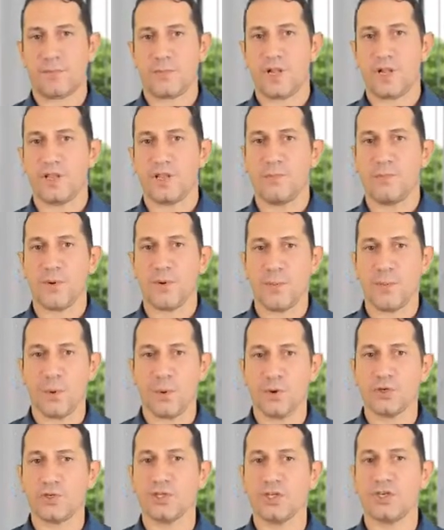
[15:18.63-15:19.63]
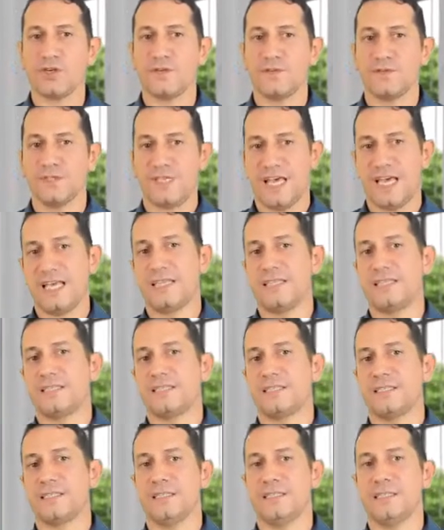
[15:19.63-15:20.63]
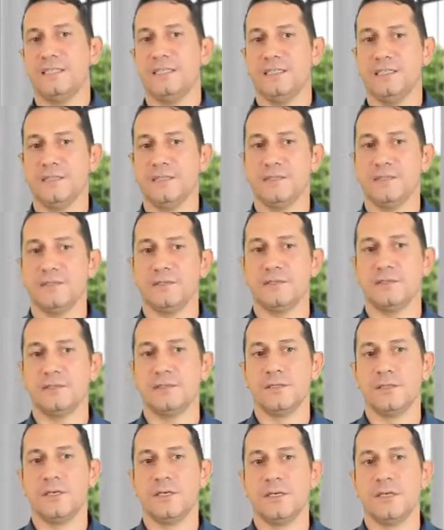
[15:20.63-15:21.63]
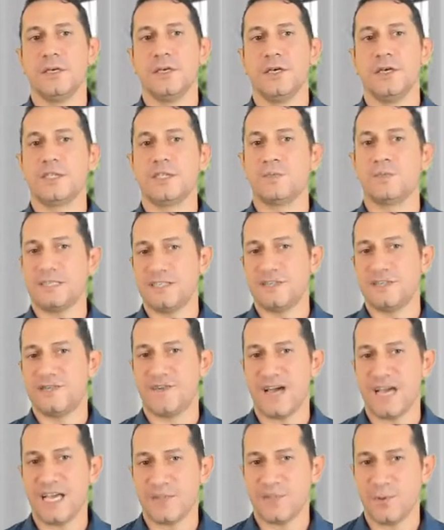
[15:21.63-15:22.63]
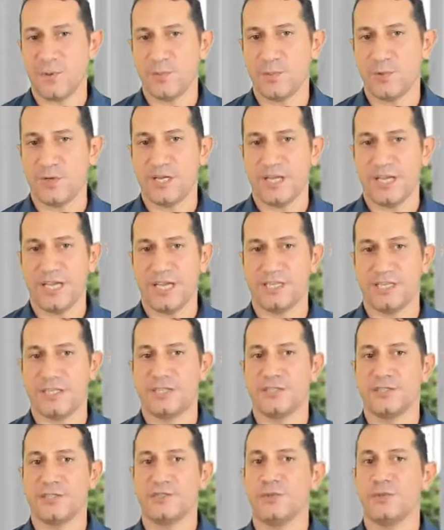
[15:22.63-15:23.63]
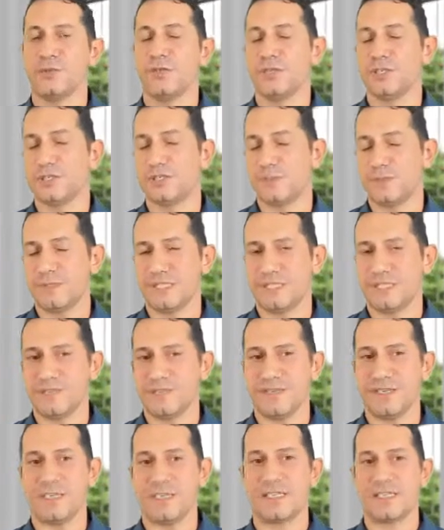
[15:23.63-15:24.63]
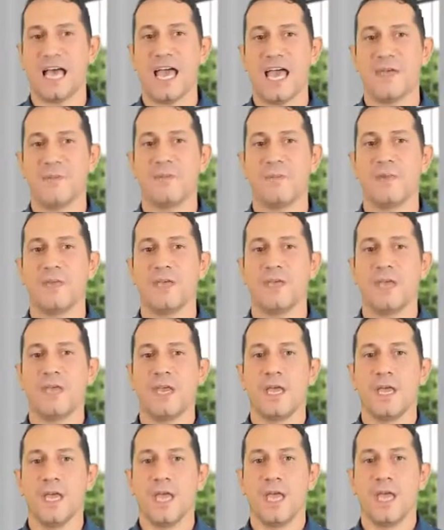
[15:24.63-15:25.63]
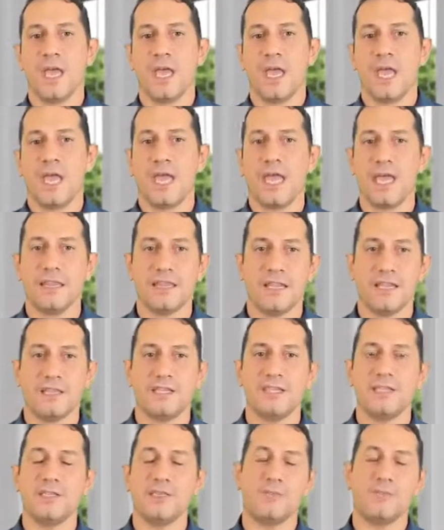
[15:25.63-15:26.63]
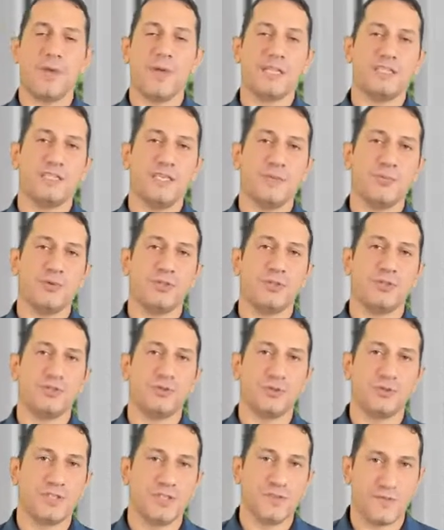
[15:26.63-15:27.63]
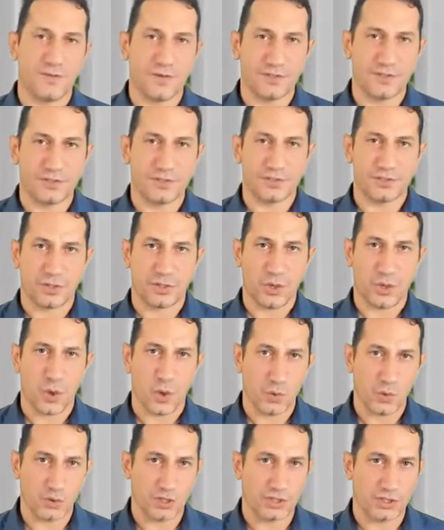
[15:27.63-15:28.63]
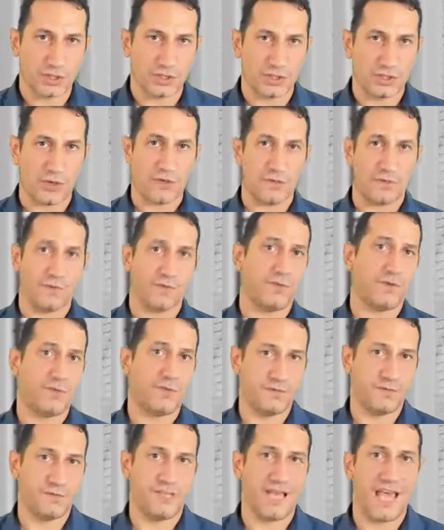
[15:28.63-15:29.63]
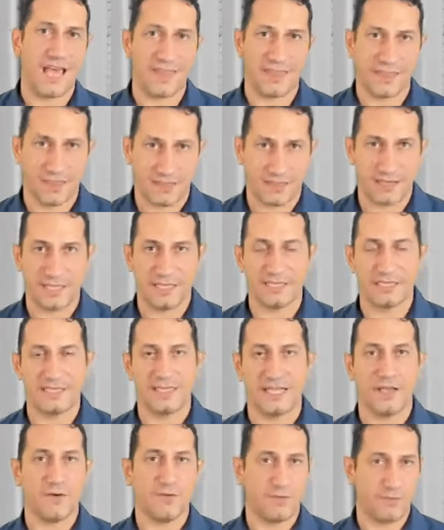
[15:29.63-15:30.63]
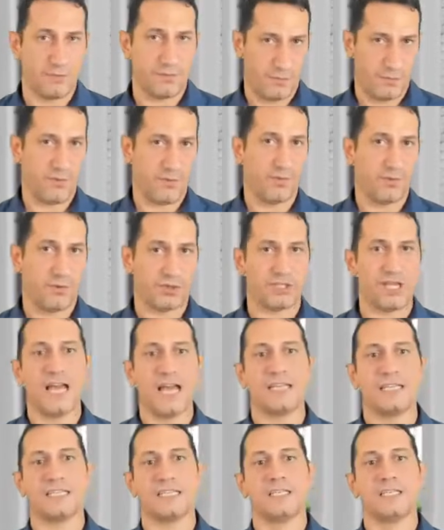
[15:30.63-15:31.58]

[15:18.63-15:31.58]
proportion of deaths in a specified population during a specific time and attributed to different causes of death, let's say, of mortality.